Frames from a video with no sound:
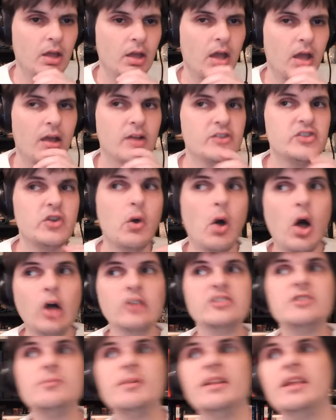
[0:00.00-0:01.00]
And so
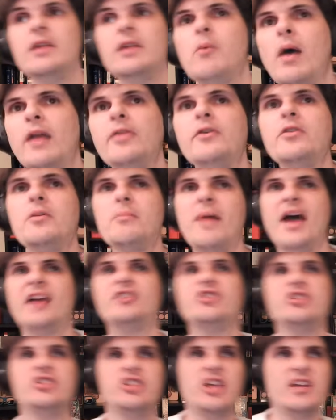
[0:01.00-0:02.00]
ultimately, whether the
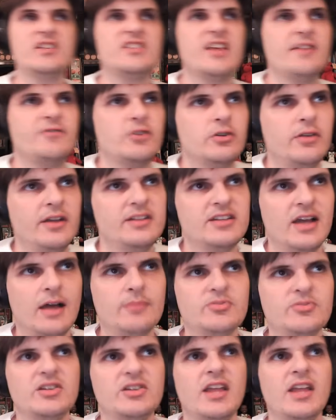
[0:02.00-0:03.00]
Magic chase after Klay
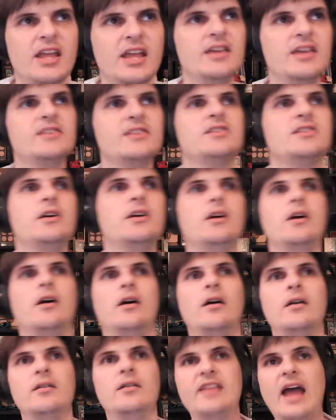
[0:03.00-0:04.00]
Thompson is
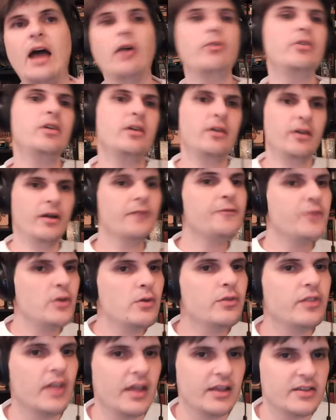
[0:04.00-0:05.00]
down to a few
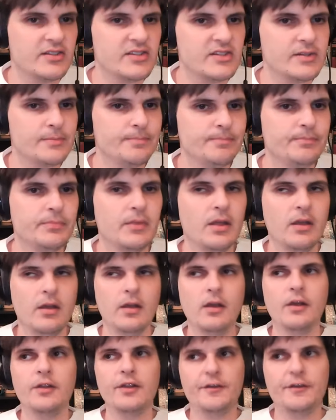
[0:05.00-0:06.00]
things.
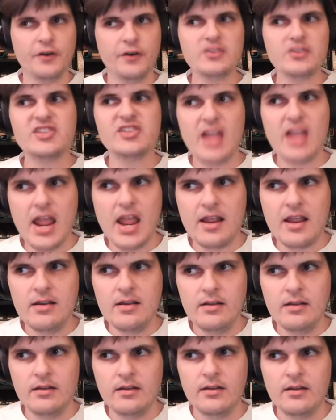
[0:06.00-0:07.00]
The first
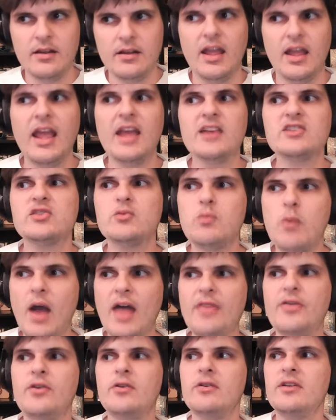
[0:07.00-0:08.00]
thing is
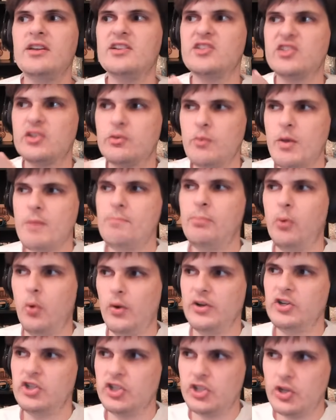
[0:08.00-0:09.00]
whether his three
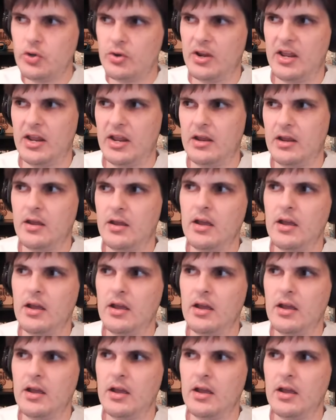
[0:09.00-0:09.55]
point shooting